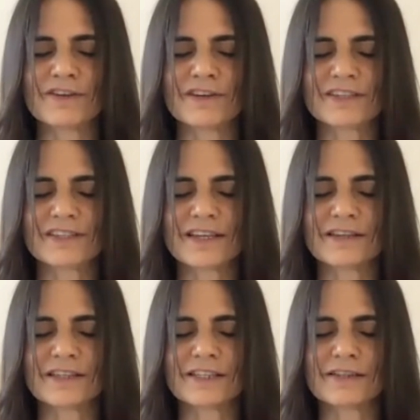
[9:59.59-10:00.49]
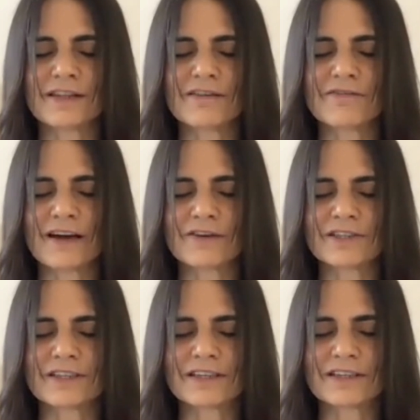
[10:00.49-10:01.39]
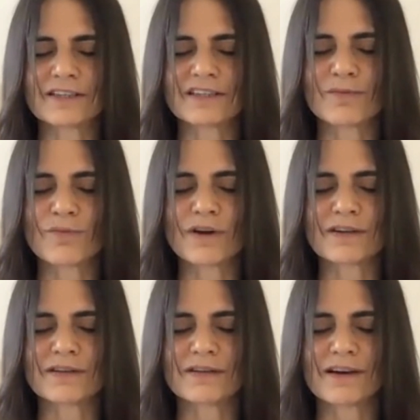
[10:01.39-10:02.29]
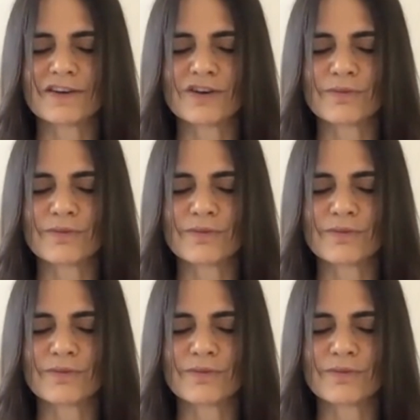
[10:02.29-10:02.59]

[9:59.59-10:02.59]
You can send a little love out to someone on your